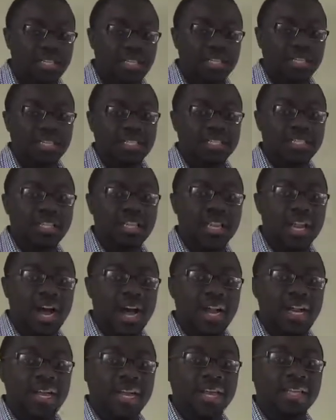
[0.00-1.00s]
is
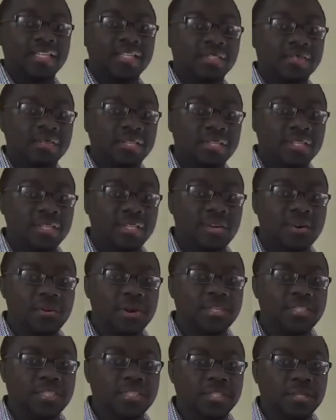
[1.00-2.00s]
not answering the
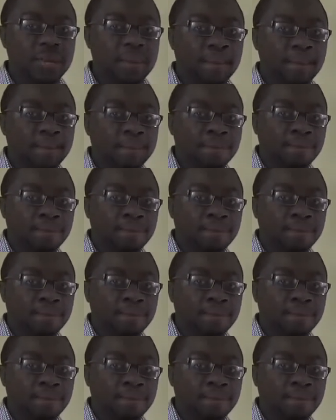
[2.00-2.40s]
question.